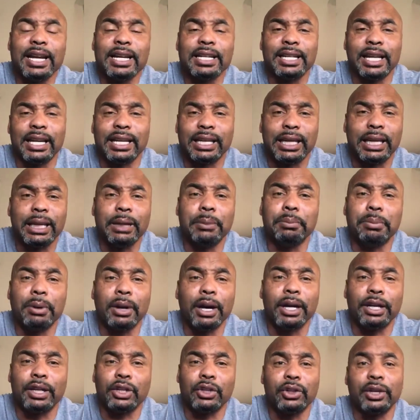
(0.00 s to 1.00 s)
that keep
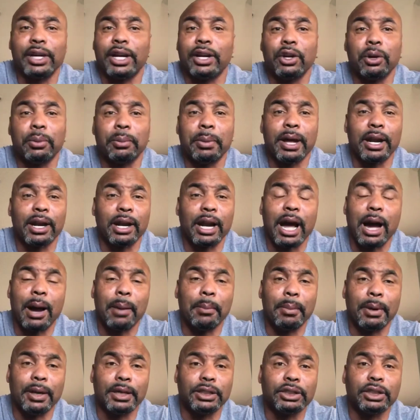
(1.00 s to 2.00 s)
bugging you, that no matter how
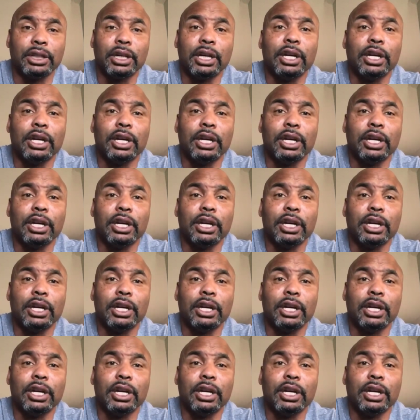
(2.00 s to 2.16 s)
much